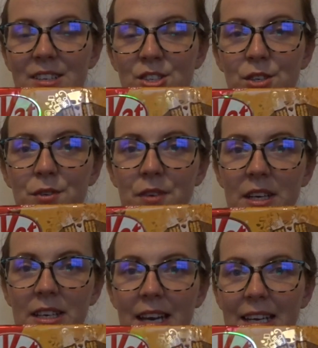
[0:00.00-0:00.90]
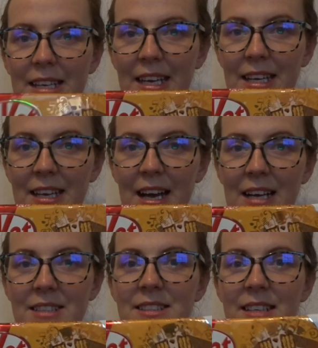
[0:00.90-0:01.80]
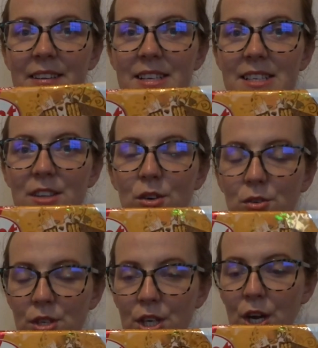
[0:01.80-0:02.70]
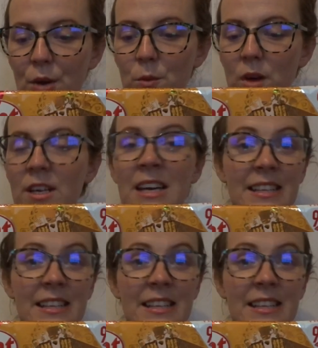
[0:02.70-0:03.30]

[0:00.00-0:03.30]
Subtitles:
Two Finger Kit Kats. Now, these are the honeycomb one.